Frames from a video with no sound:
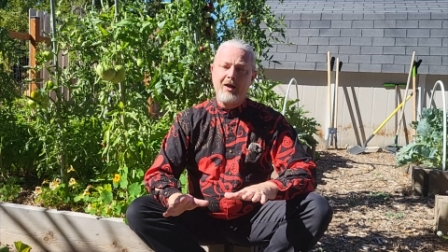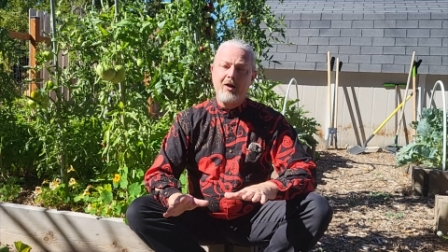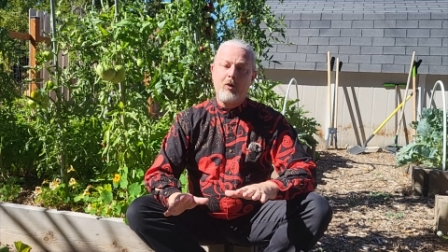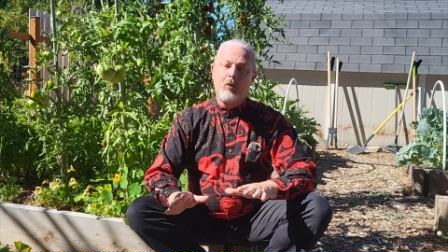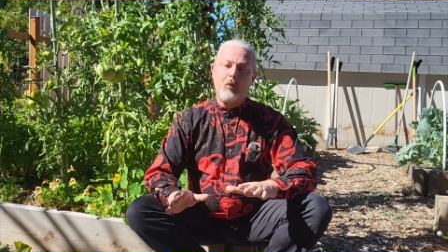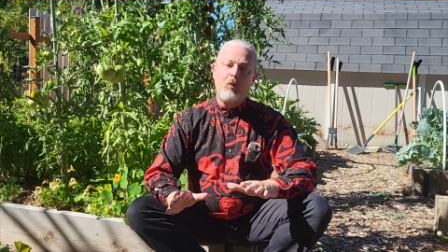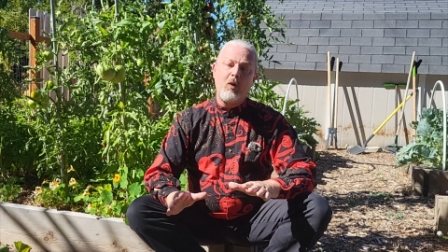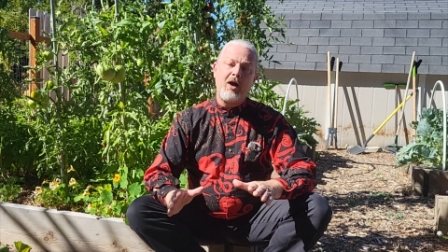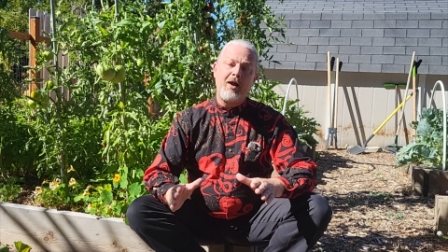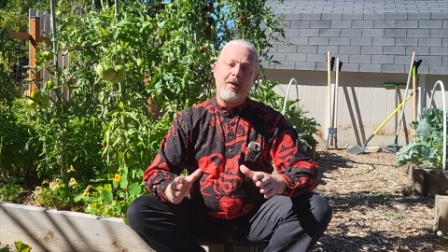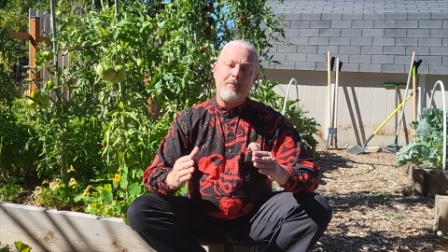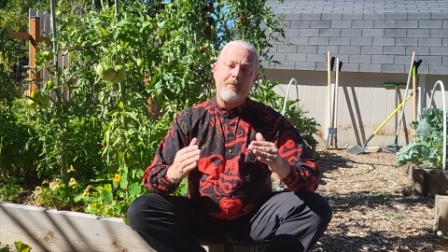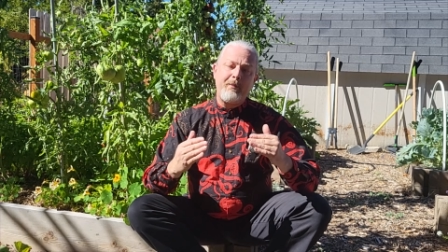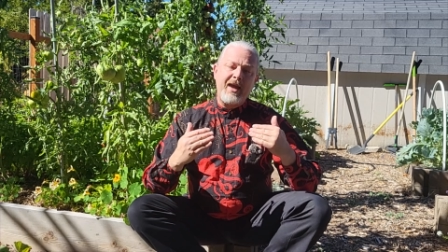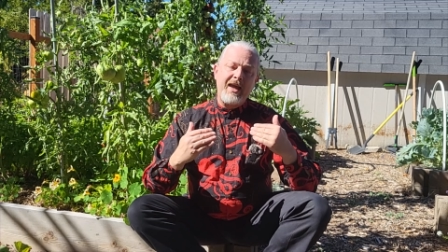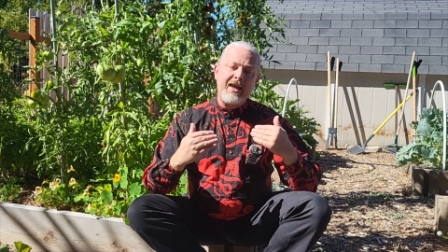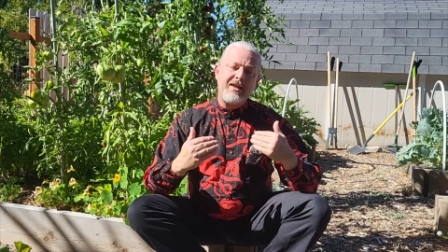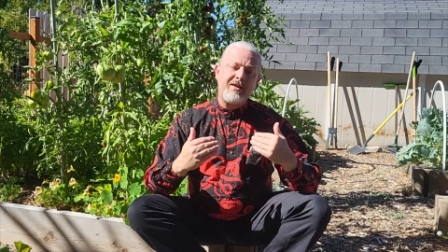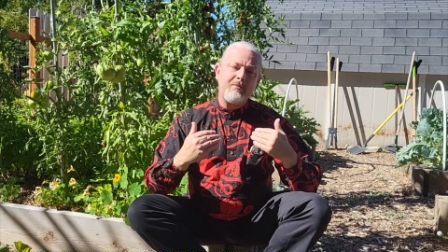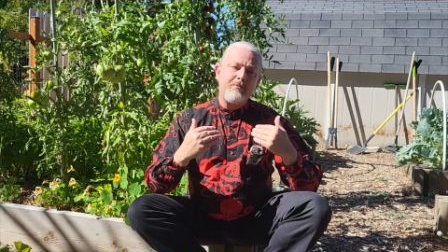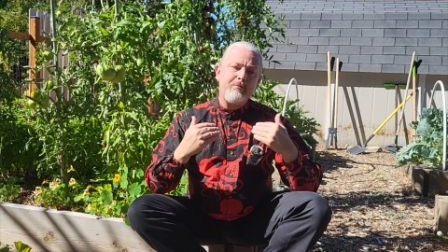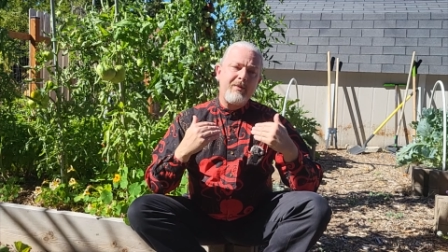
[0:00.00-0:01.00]
what
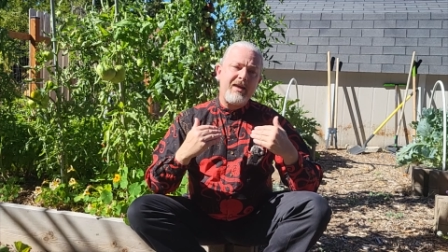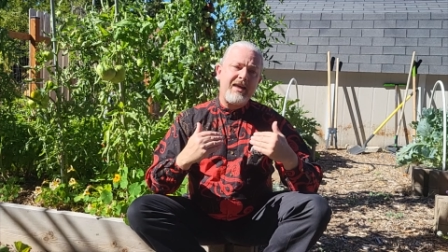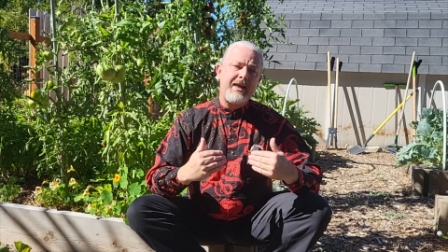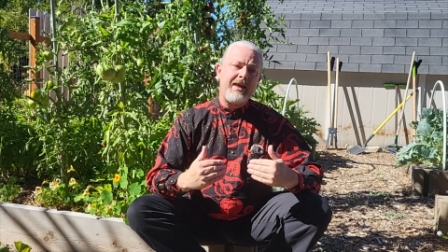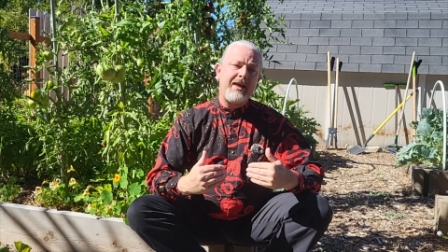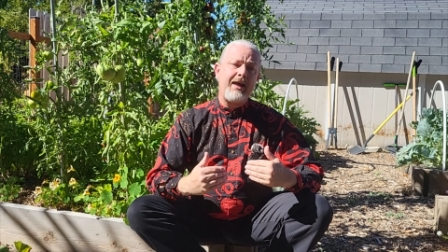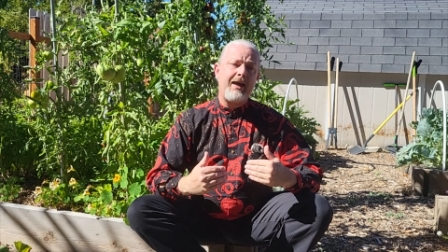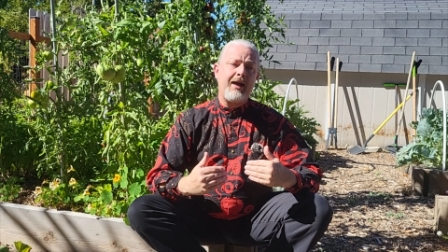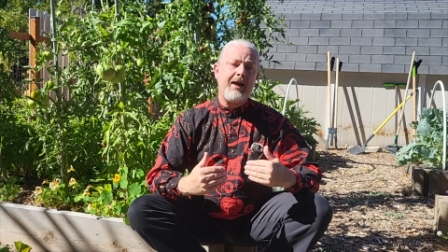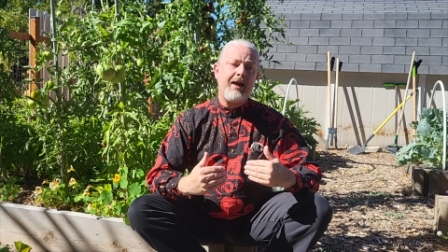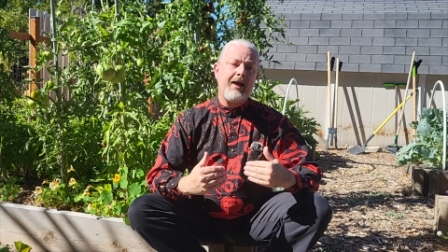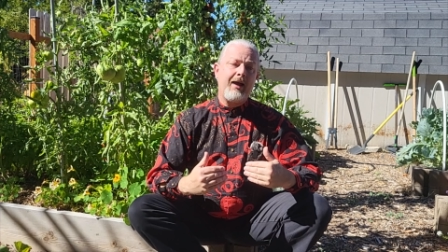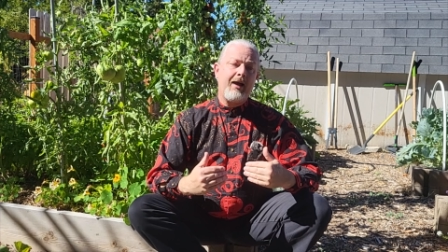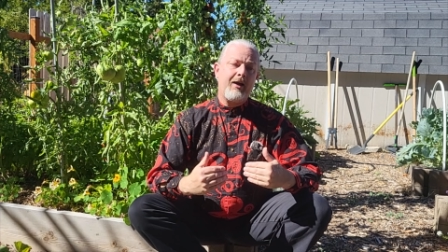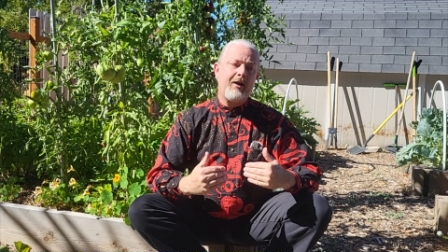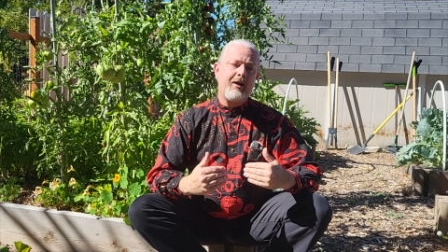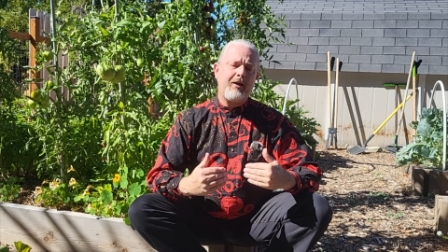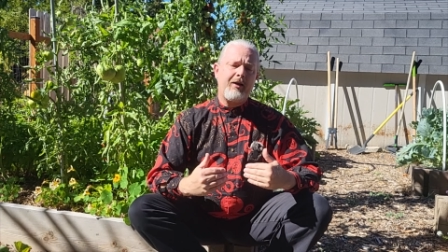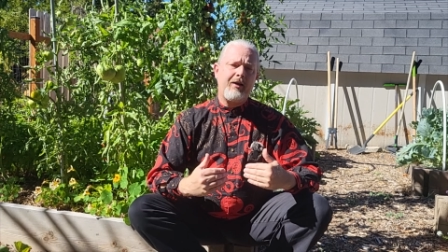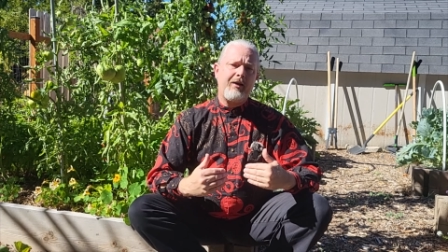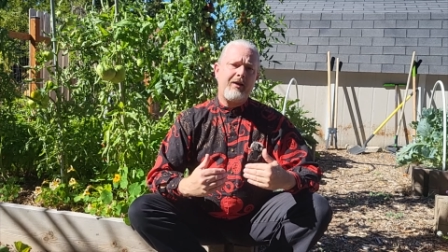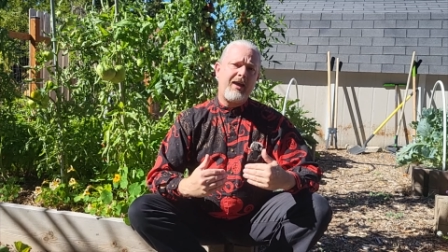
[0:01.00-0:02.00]
made me
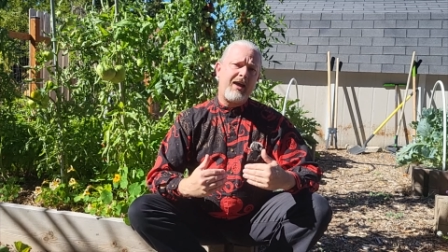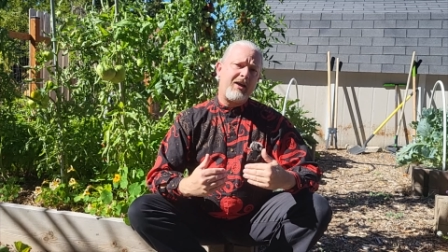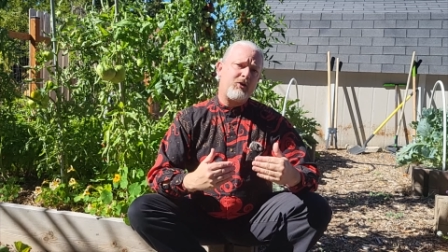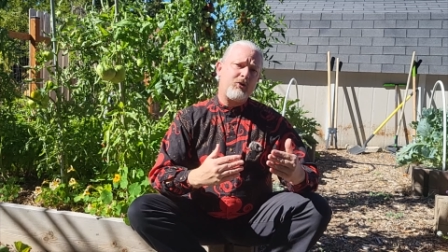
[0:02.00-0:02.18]
get